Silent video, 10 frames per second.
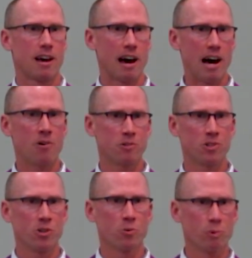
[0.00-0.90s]
How
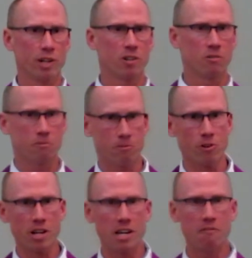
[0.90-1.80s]
do you wriggle
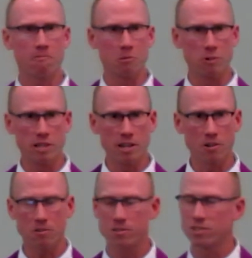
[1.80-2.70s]
free from
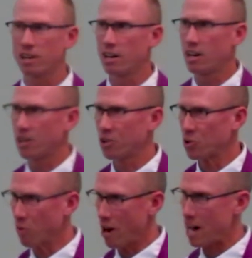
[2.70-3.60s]
guilt's
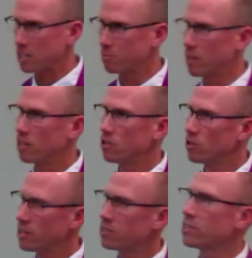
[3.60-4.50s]
grasp? You
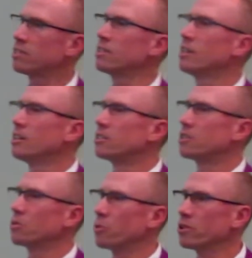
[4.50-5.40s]
listen to
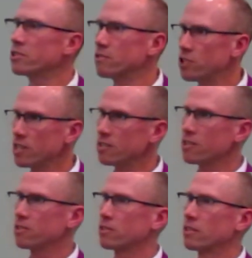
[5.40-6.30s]
the words of
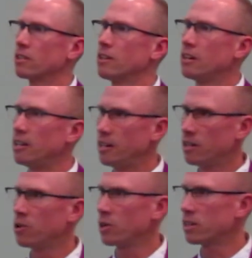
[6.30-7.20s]
Jesus
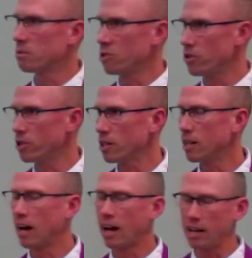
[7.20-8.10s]
in Holy Communion
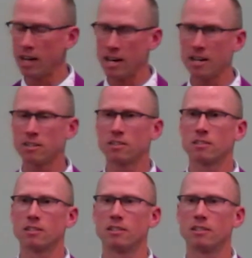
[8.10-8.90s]
eat,